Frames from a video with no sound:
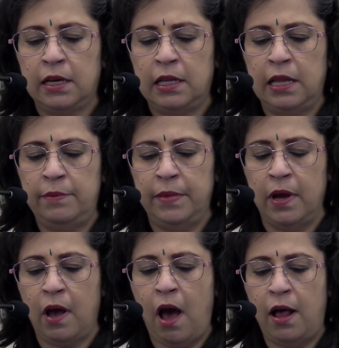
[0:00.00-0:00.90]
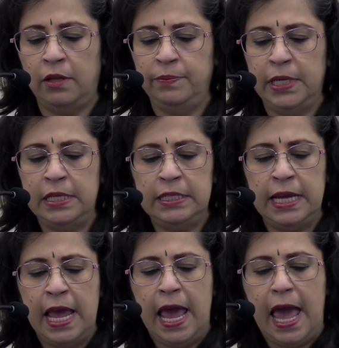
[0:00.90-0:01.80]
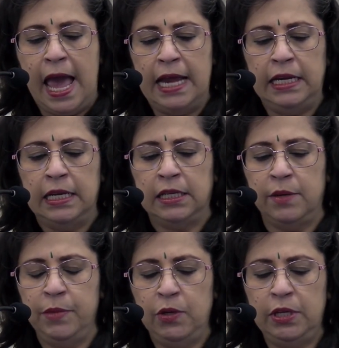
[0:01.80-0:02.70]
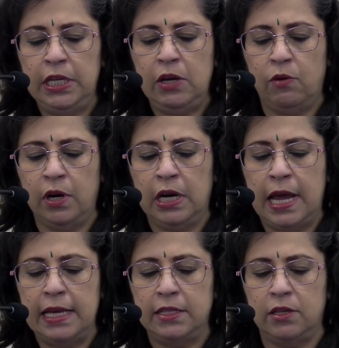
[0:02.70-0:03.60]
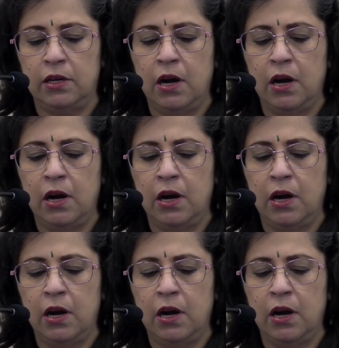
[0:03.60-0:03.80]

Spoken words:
columnist, and community organizer.